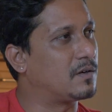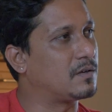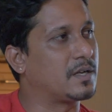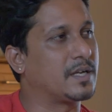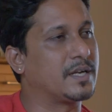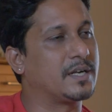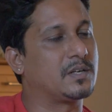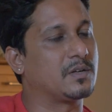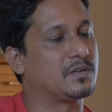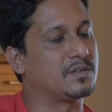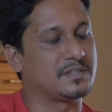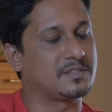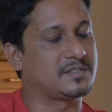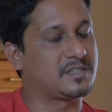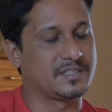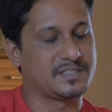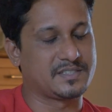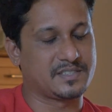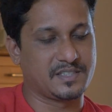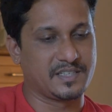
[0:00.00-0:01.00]
on it, or the
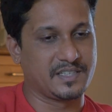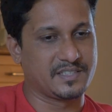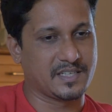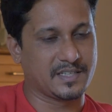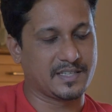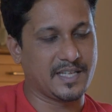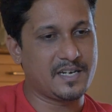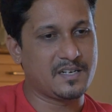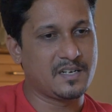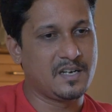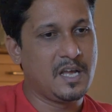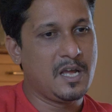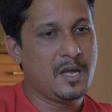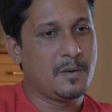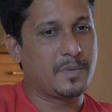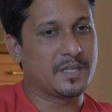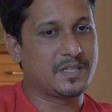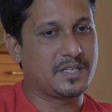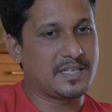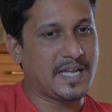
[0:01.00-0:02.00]
things like that.
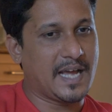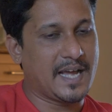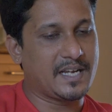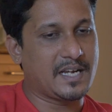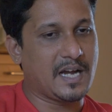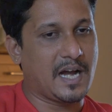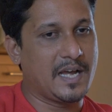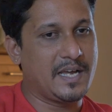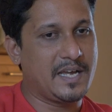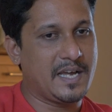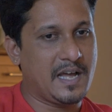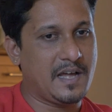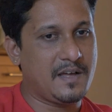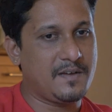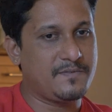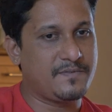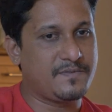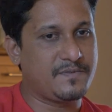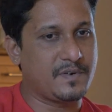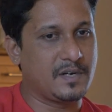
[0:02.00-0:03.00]
But the tank I
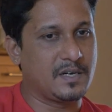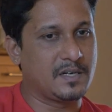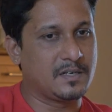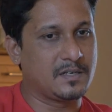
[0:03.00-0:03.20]
have